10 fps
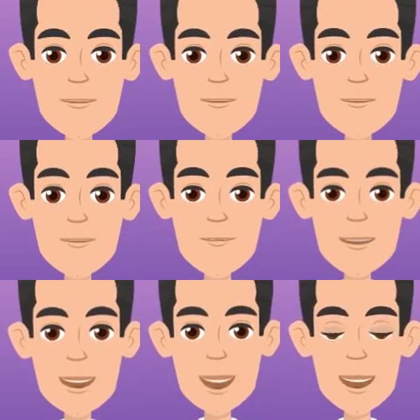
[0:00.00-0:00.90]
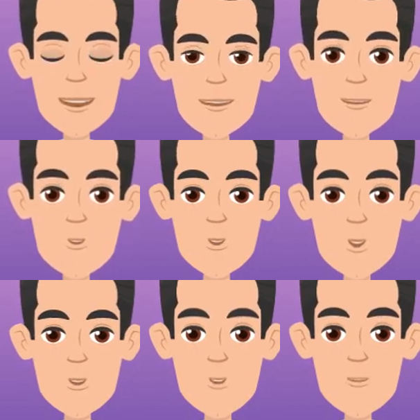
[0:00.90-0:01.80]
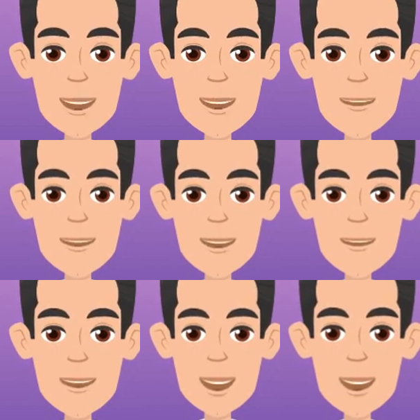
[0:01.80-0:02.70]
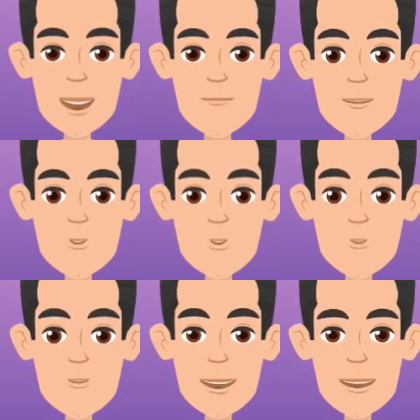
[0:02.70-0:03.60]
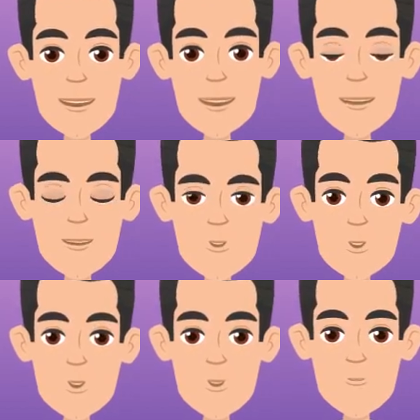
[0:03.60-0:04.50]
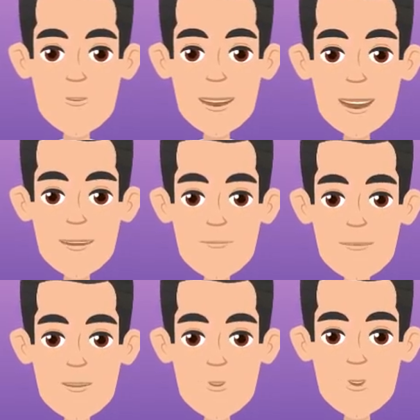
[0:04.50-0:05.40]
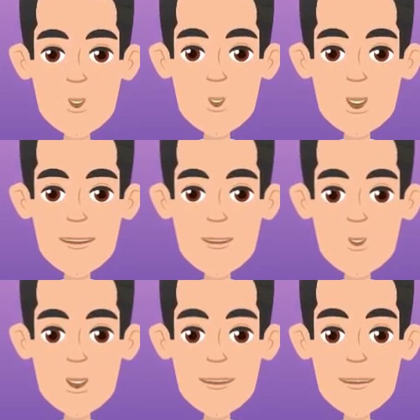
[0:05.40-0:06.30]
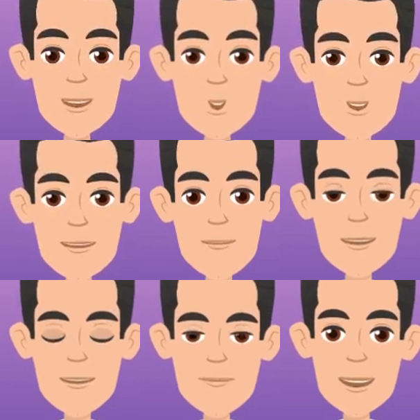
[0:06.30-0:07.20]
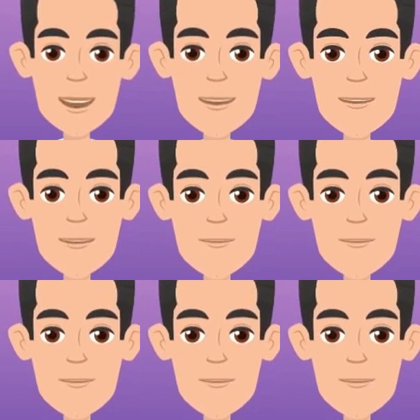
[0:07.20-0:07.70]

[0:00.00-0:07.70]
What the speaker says: Flipping an egg, whether you're making sunny side up, over easy, or over medium, requires a gentle touch and a bit of practice.